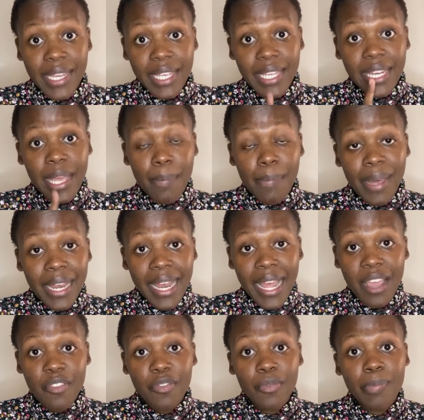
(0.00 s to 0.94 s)
in
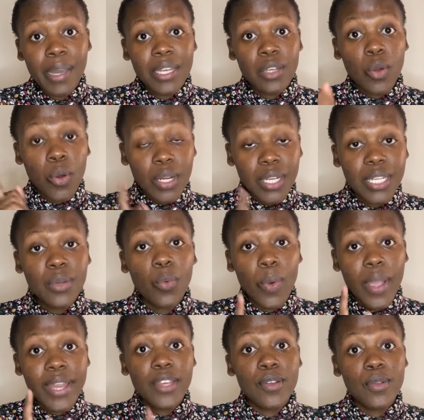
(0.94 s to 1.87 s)
Herbalife, but only
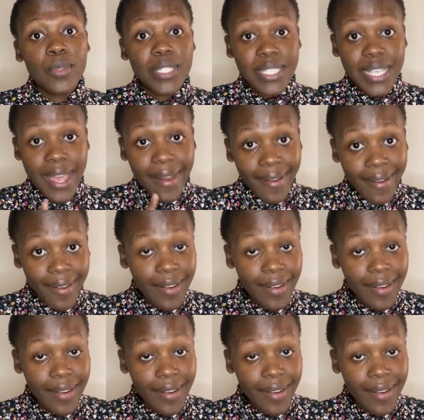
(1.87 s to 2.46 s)
when you sell.